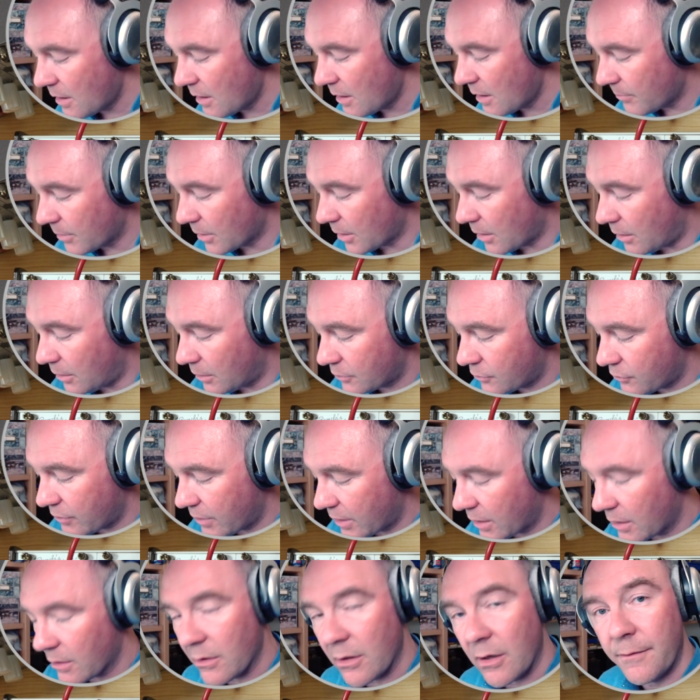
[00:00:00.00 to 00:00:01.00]
but all
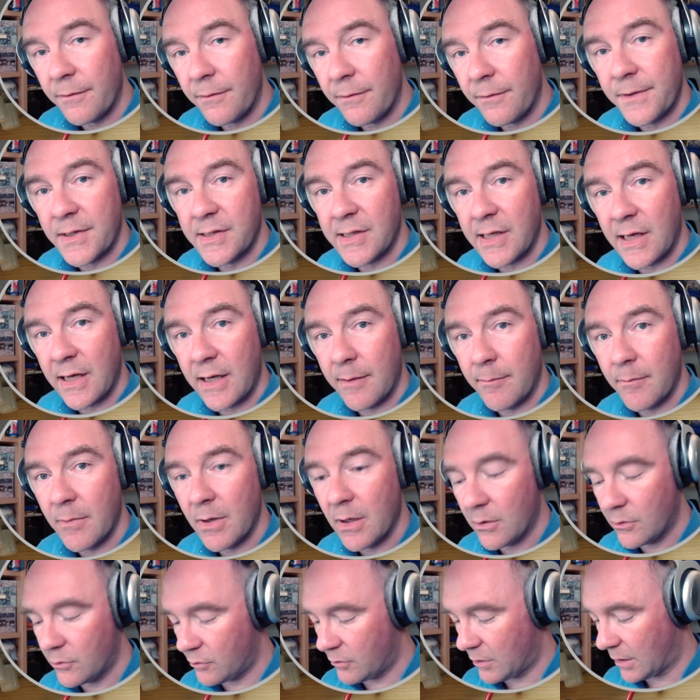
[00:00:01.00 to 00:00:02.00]
triggered off the same
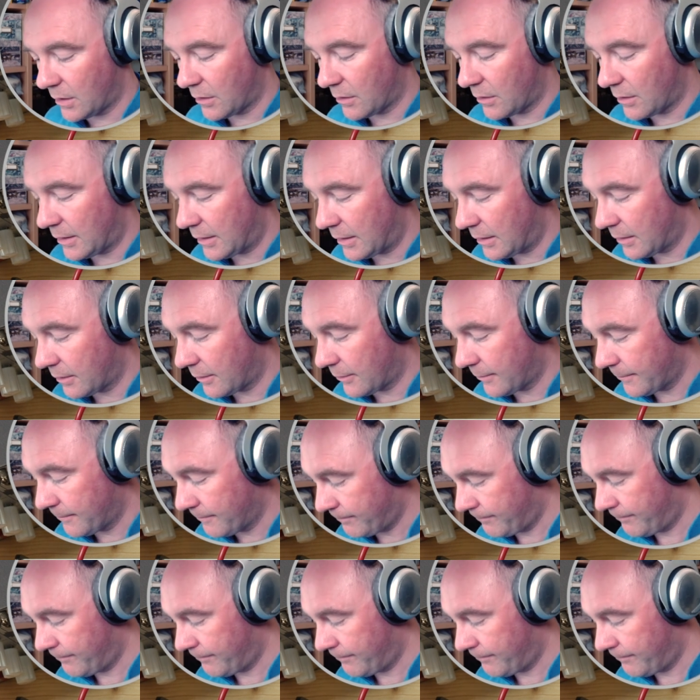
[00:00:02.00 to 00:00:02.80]
trigger clock.